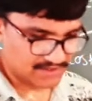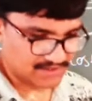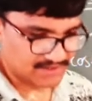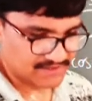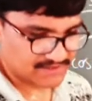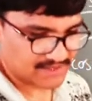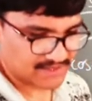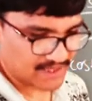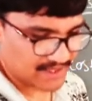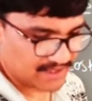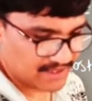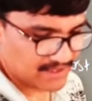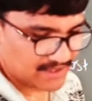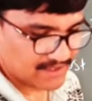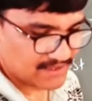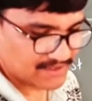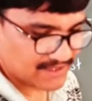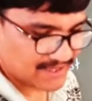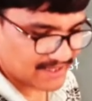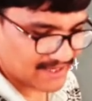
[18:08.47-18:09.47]

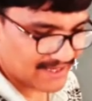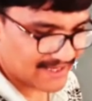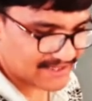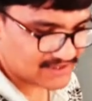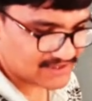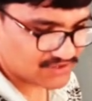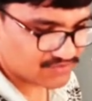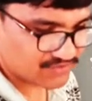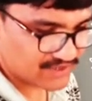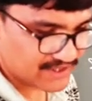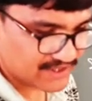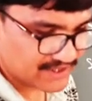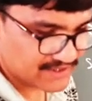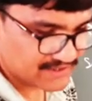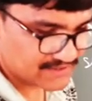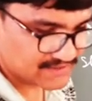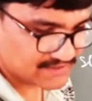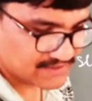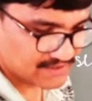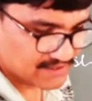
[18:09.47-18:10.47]
See, the next one
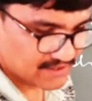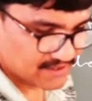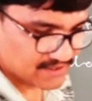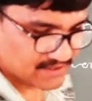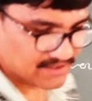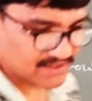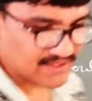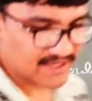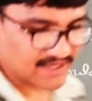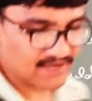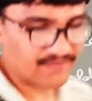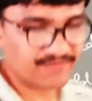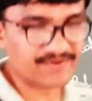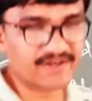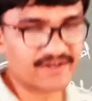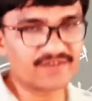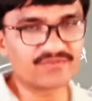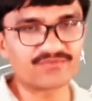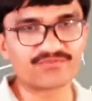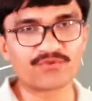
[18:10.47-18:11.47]
is the
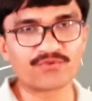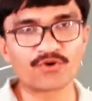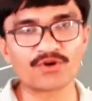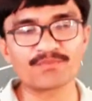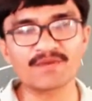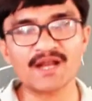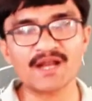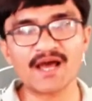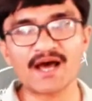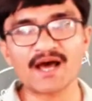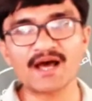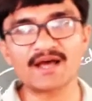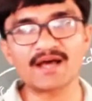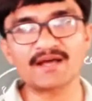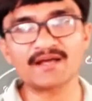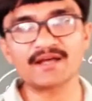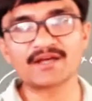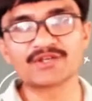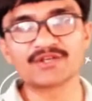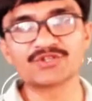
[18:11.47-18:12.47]
different
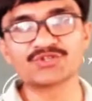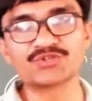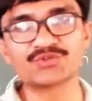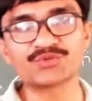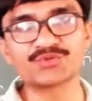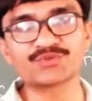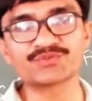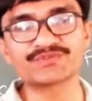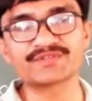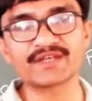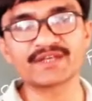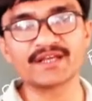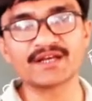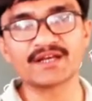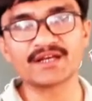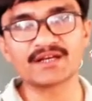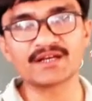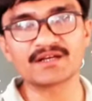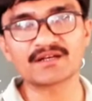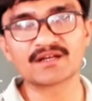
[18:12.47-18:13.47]
formula used
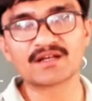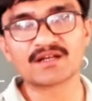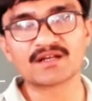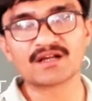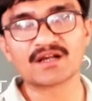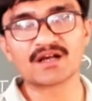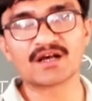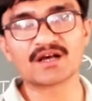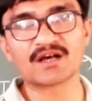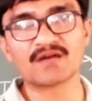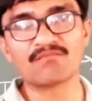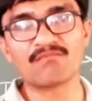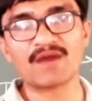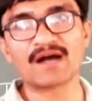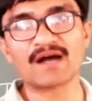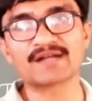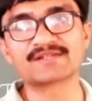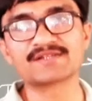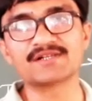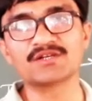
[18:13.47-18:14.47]
in
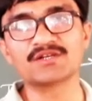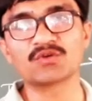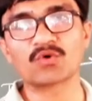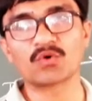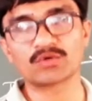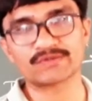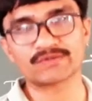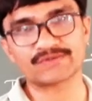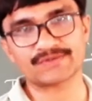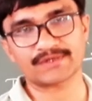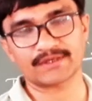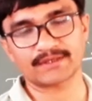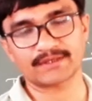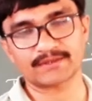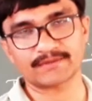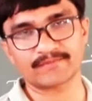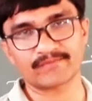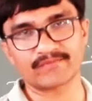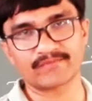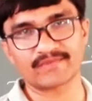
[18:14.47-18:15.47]
marginal costing,
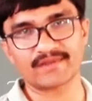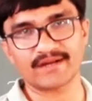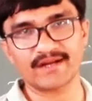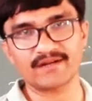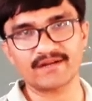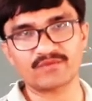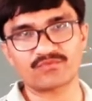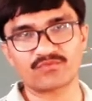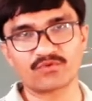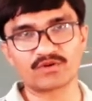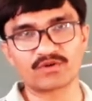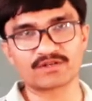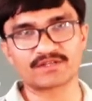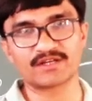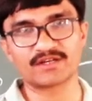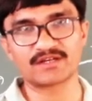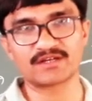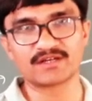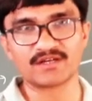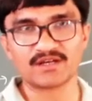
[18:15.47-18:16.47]
right? For
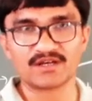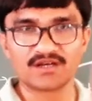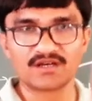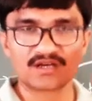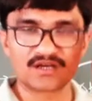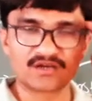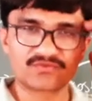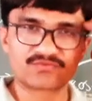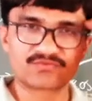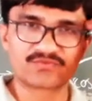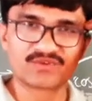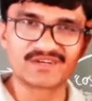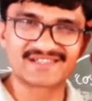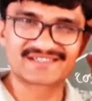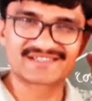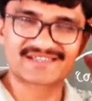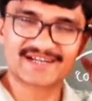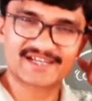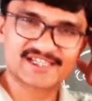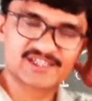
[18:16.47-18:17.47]
the full
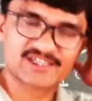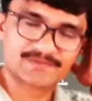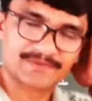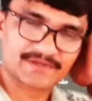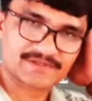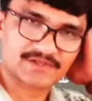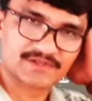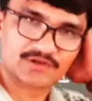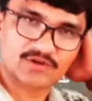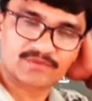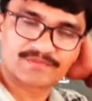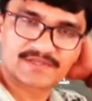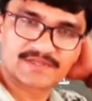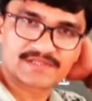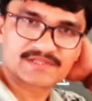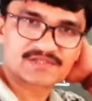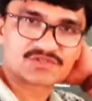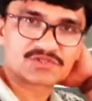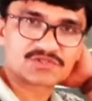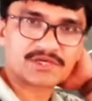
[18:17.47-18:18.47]
satisfaction of
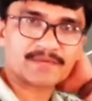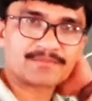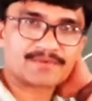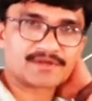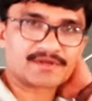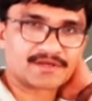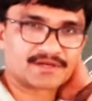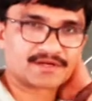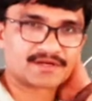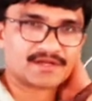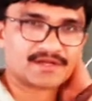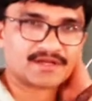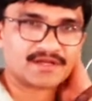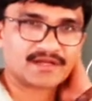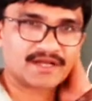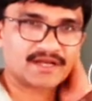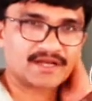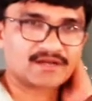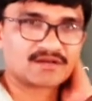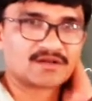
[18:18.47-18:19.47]
this
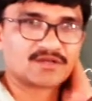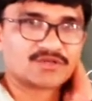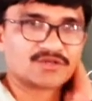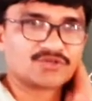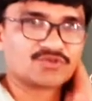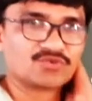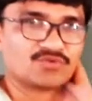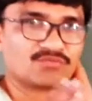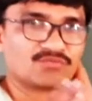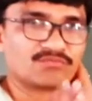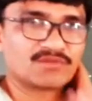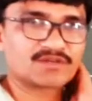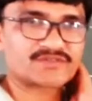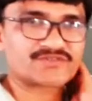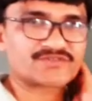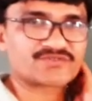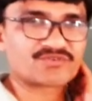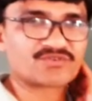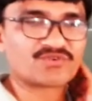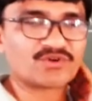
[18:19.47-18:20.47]
chapter, right, you
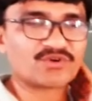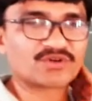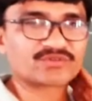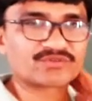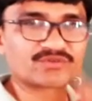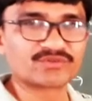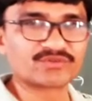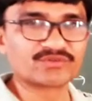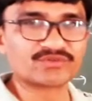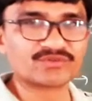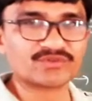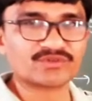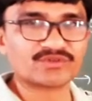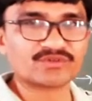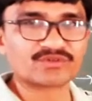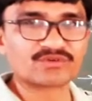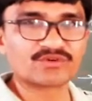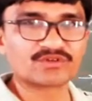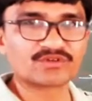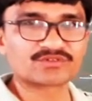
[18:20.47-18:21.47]
must go
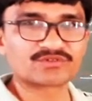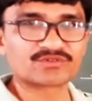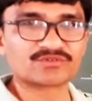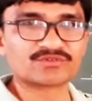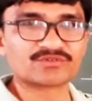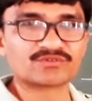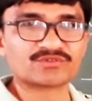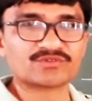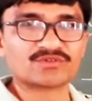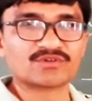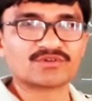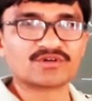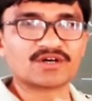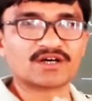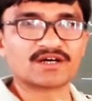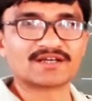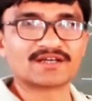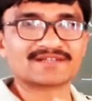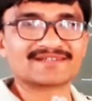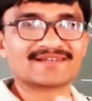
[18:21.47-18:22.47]
through
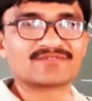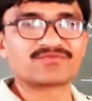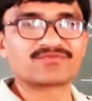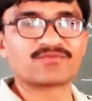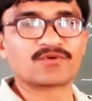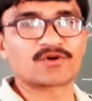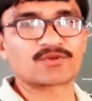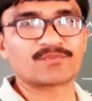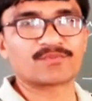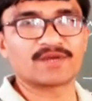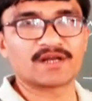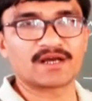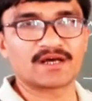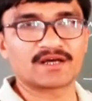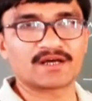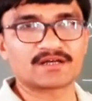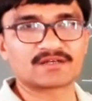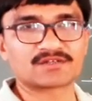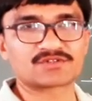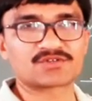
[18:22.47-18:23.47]
the
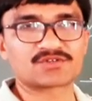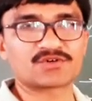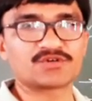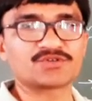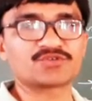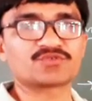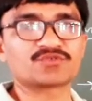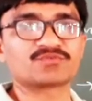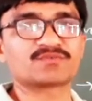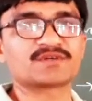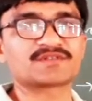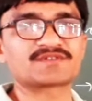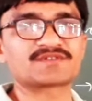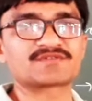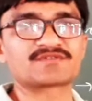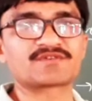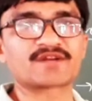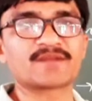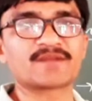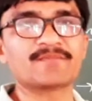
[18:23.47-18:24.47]
formula. So you
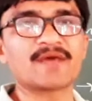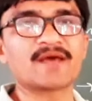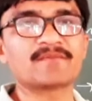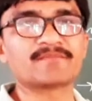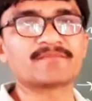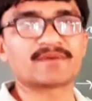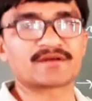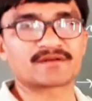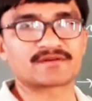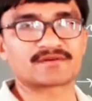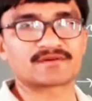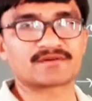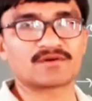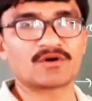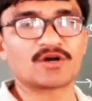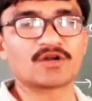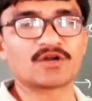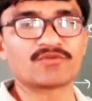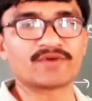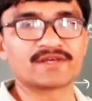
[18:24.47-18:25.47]
must remember
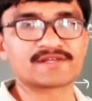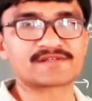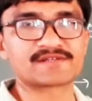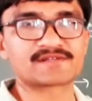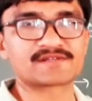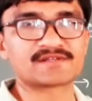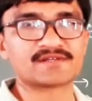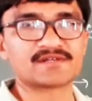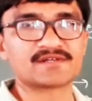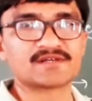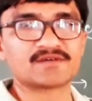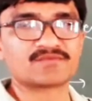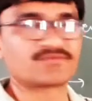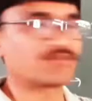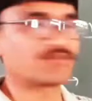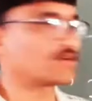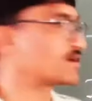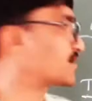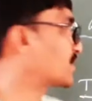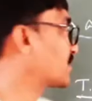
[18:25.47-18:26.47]
always,
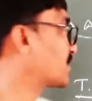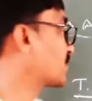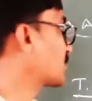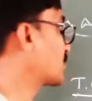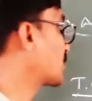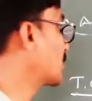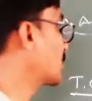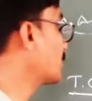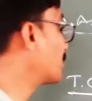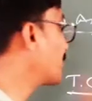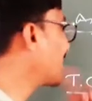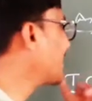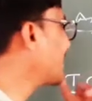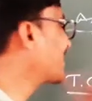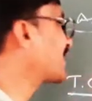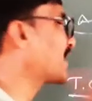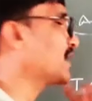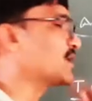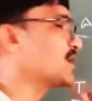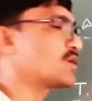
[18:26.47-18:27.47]
for
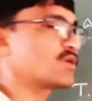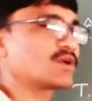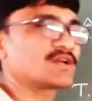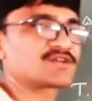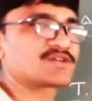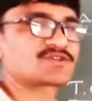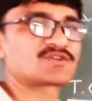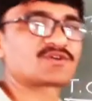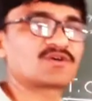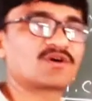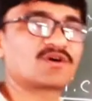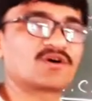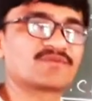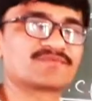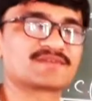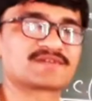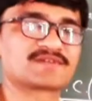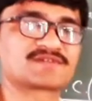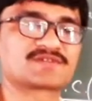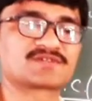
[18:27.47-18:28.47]
complete calculation
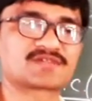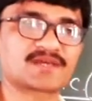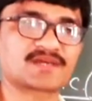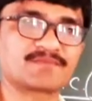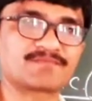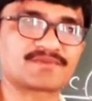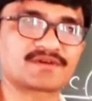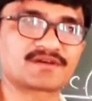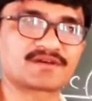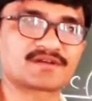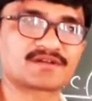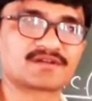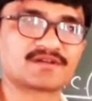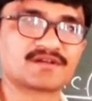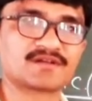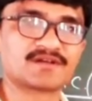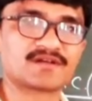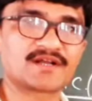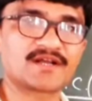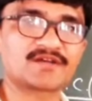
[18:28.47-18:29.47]
of this
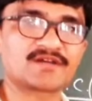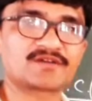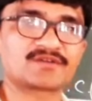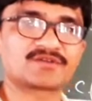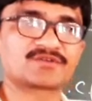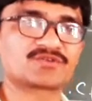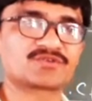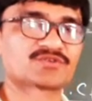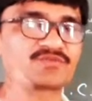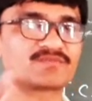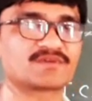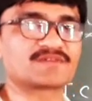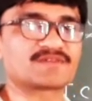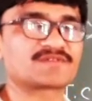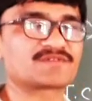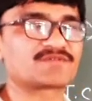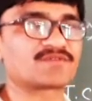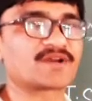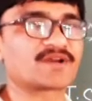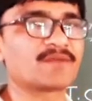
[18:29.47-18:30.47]
chapter, right, you
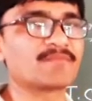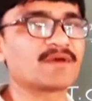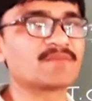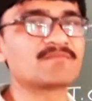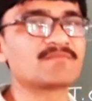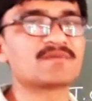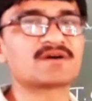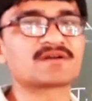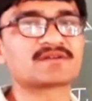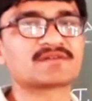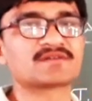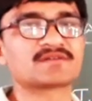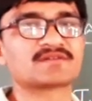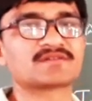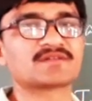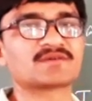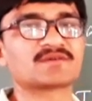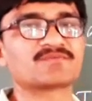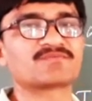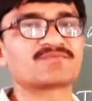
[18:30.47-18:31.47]
must
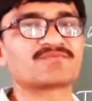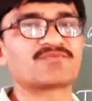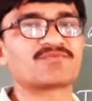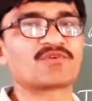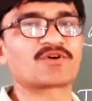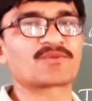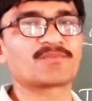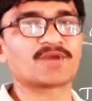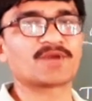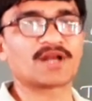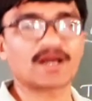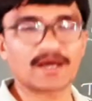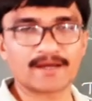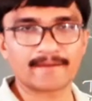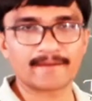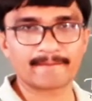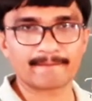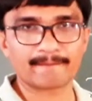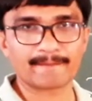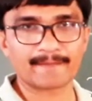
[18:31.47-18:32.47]
remember the formula,
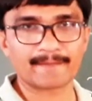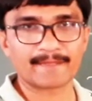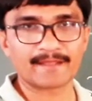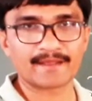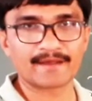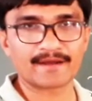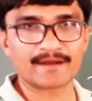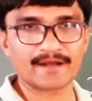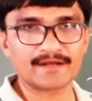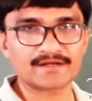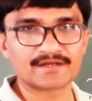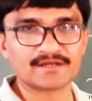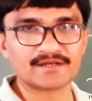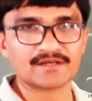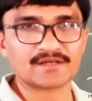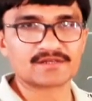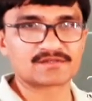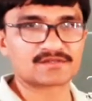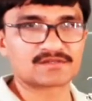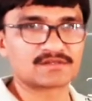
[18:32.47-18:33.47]
right?